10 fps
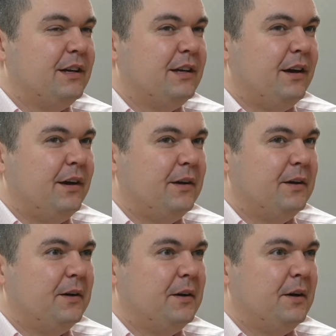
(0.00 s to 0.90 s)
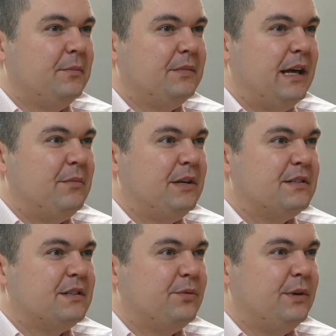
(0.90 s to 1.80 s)
um, that means
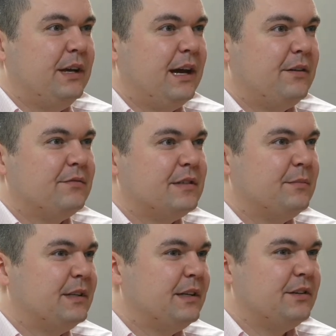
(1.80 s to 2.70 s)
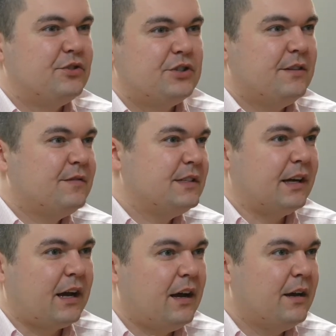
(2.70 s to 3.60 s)
that we have something shifts in
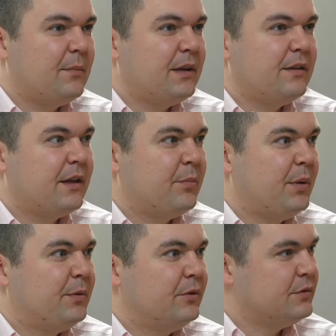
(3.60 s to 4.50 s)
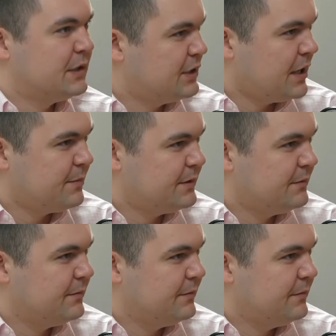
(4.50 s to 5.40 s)
economy that people losing jobs,
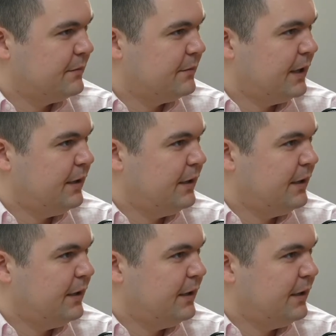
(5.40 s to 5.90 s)
right?